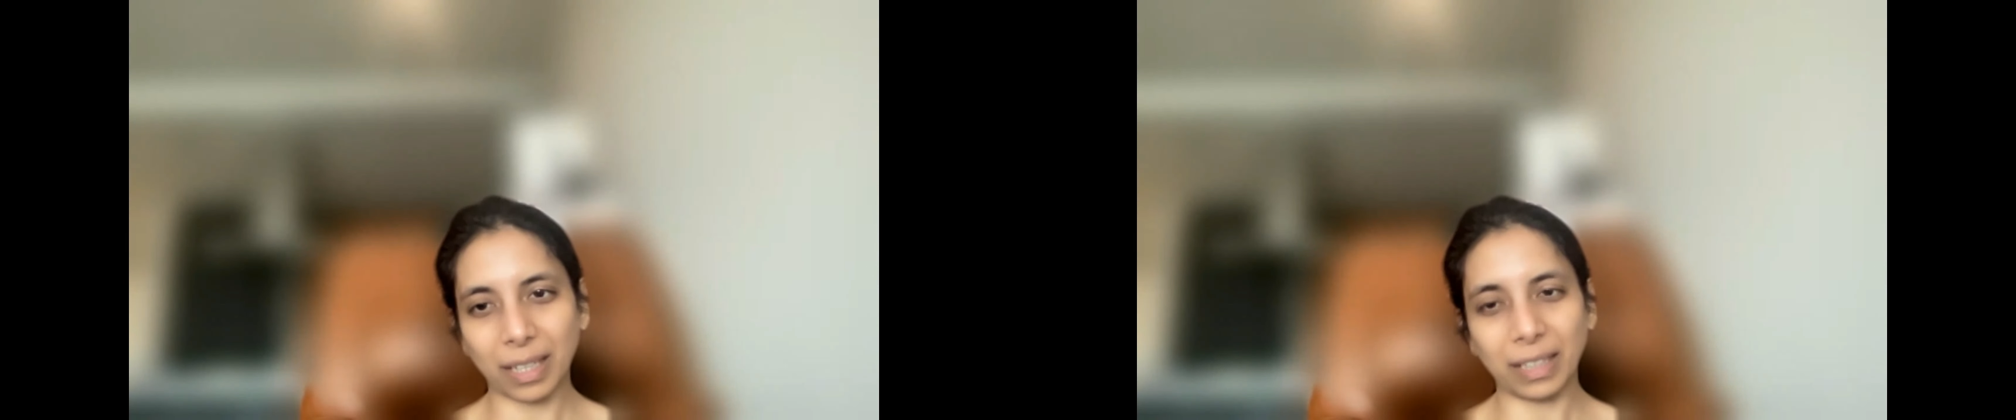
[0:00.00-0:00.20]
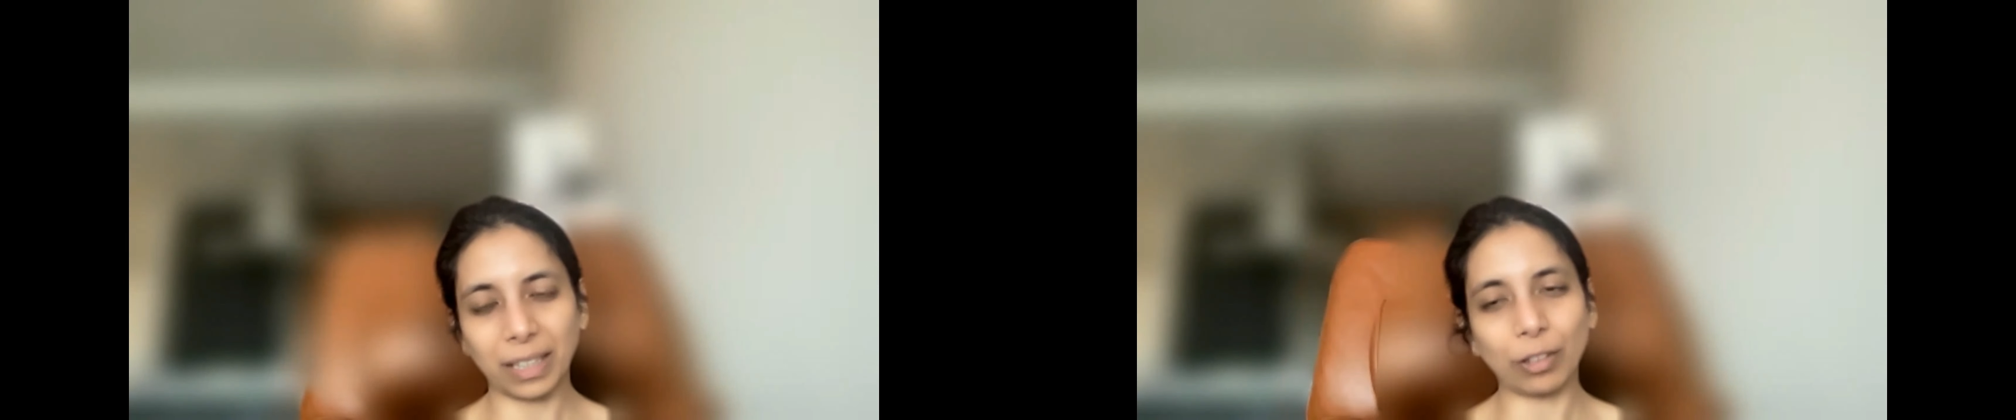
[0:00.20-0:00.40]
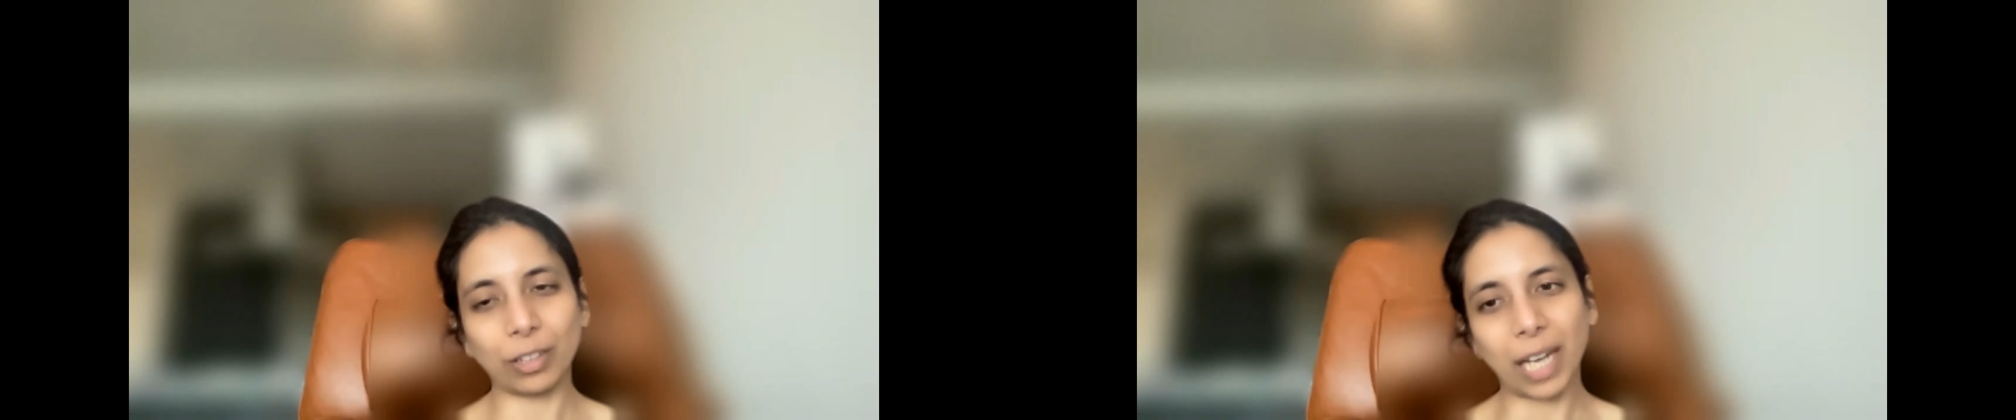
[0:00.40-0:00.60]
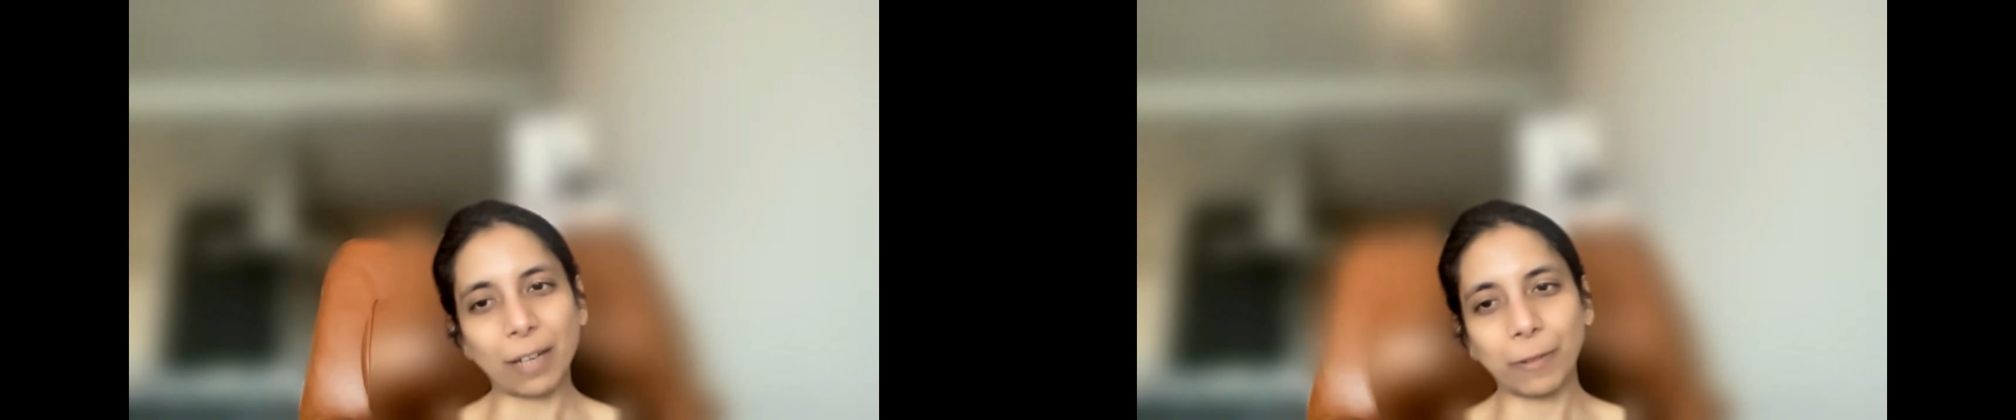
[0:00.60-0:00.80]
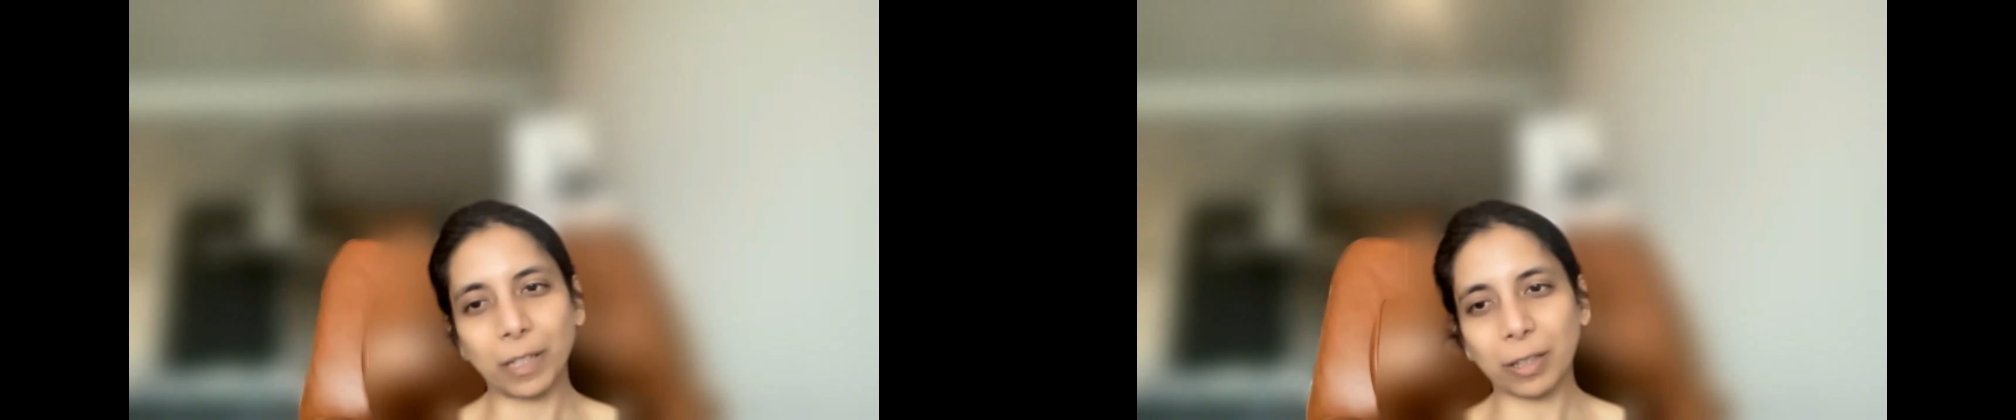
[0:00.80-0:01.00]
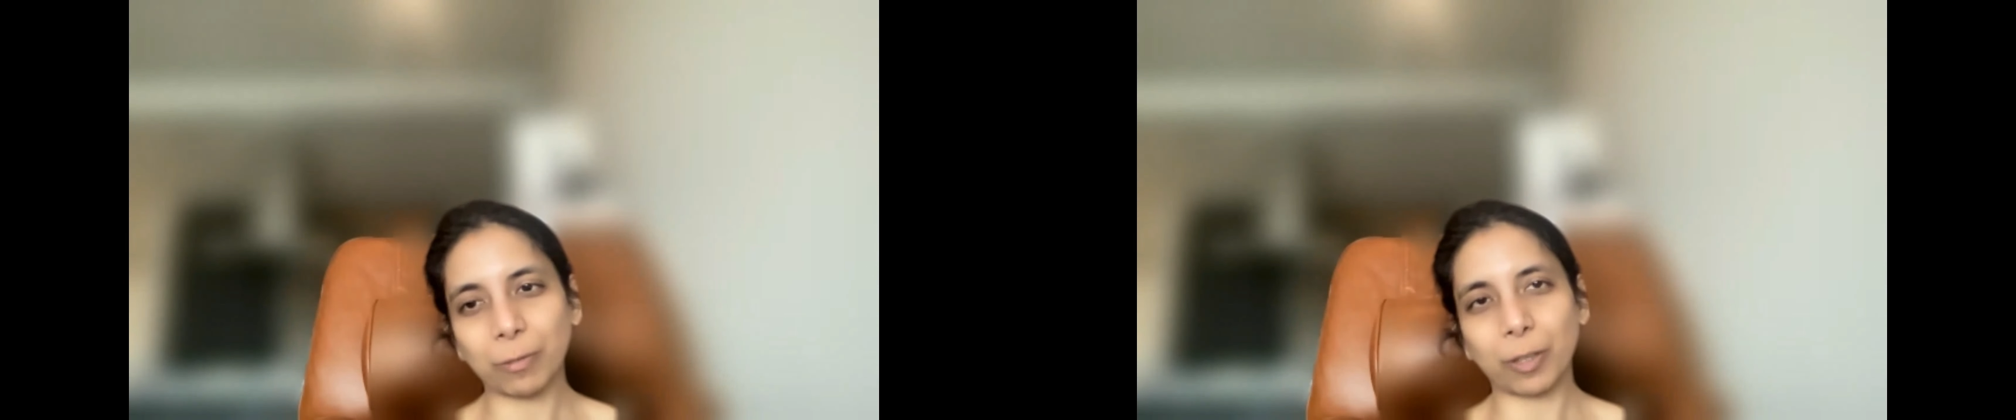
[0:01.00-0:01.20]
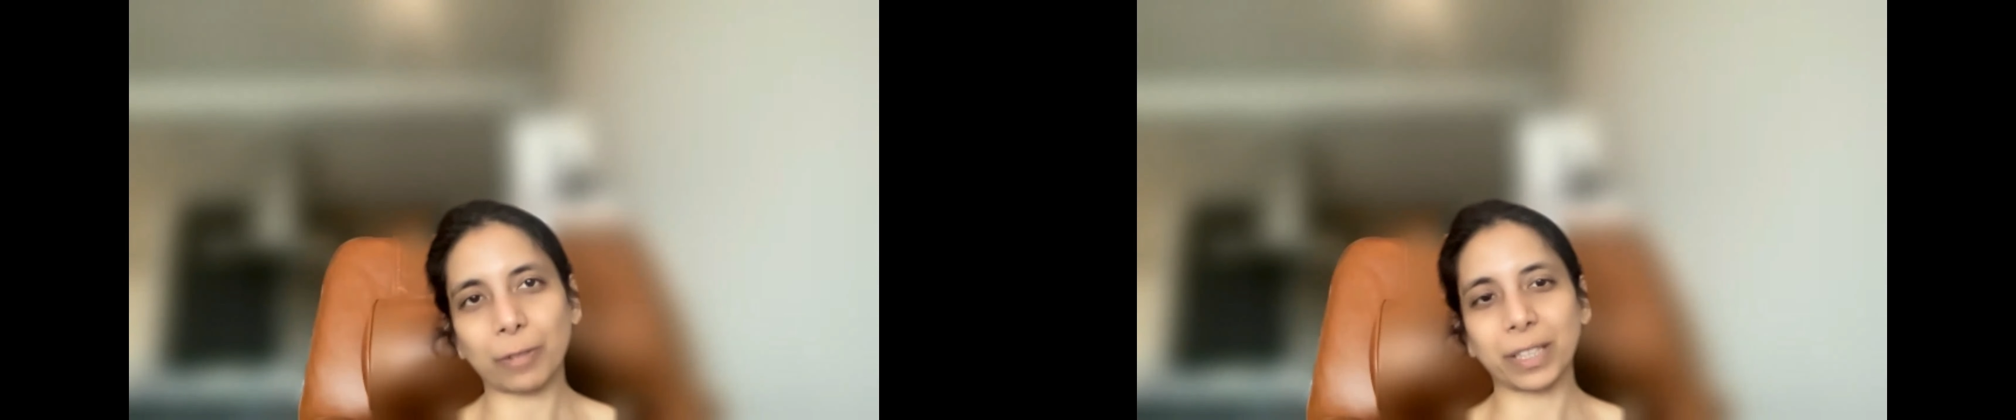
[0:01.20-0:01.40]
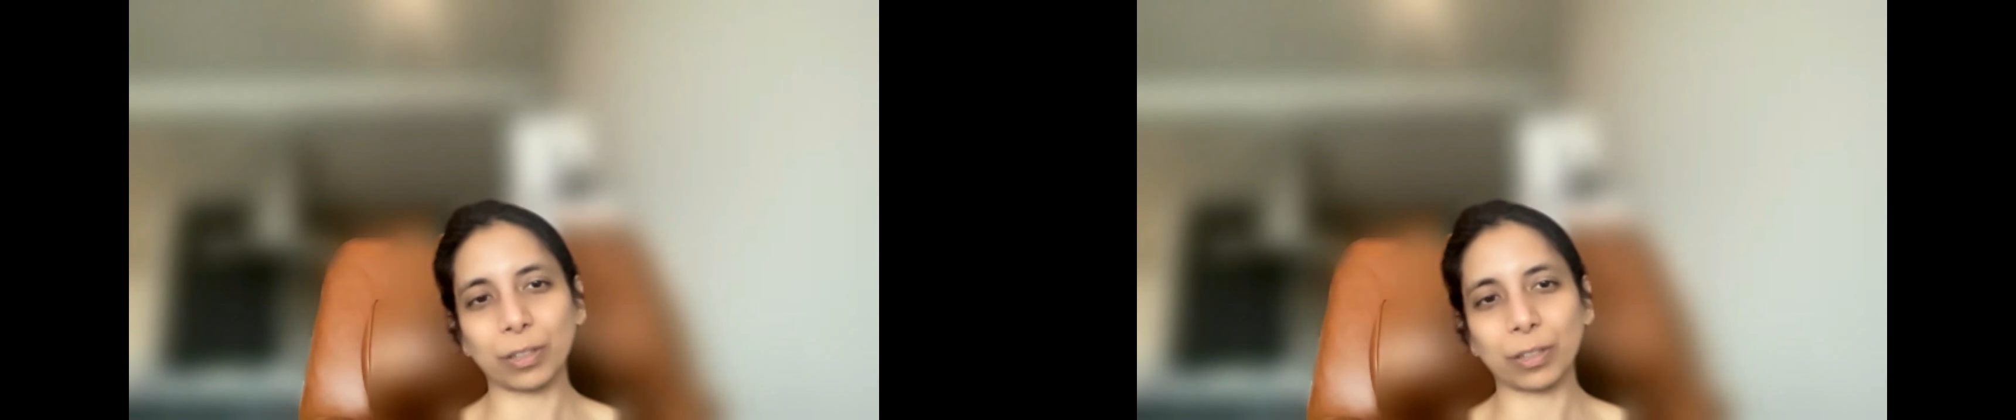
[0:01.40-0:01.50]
in that work, what we